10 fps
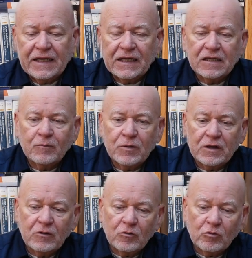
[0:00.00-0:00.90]
they can
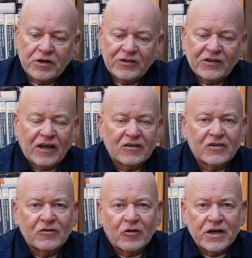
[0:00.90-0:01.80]
be
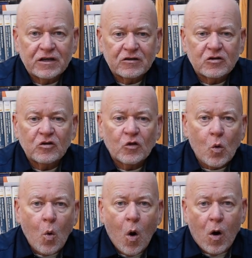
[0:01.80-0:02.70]
recessed right into the
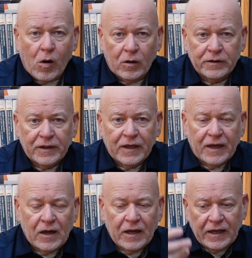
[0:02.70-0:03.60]
wall,
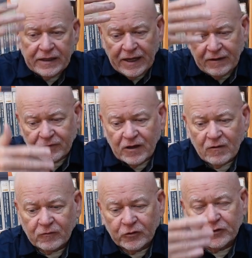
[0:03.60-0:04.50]
uh, and they have
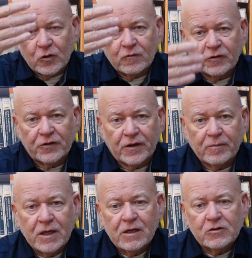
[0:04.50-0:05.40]
covers over them.
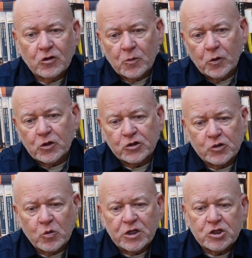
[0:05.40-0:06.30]
So you put your
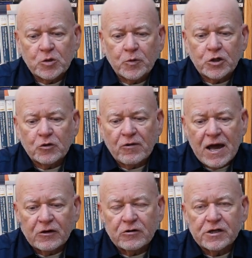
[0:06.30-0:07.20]
switch, you put your
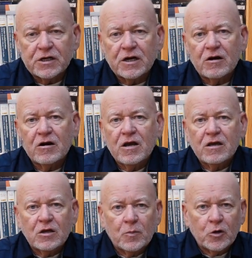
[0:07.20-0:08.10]
router in there,
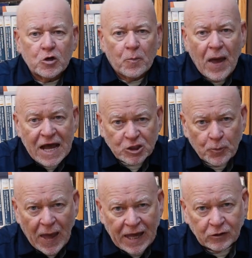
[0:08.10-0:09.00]
you put your patch
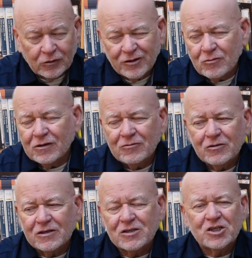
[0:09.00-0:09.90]
panel. Don't, don't do
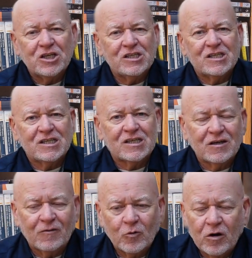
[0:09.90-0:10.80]
this cheesy
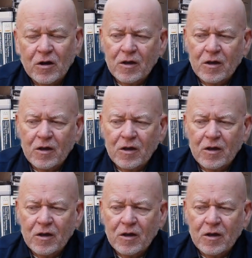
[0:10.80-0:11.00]
stuff where